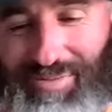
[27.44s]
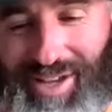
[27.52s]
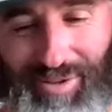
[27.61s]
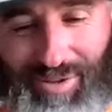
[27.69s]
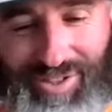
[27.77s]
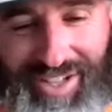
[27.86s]
like,
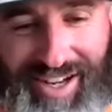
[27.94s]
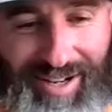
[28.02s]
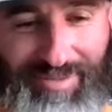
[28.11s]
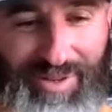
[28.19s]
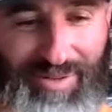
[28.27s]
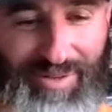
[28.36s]
man, I wish I
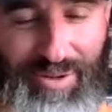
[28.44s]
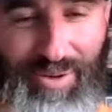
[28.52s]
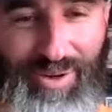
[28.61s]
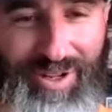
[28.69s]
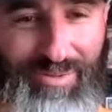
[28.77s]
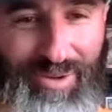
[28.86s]
had been
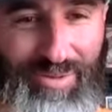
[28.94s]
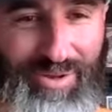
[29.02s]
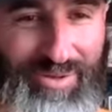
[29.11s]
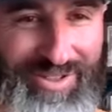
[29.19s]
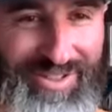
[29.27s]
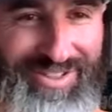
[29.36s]
recording what
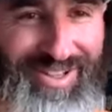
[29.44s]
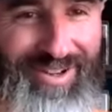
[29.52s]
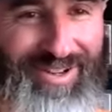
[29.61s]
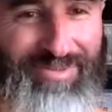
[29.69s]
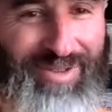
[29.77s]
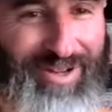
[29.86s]
we were just
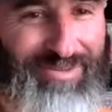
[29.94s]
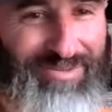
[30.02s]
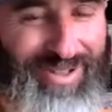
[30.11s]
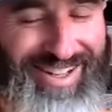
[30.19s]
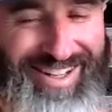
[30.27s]
talking about. But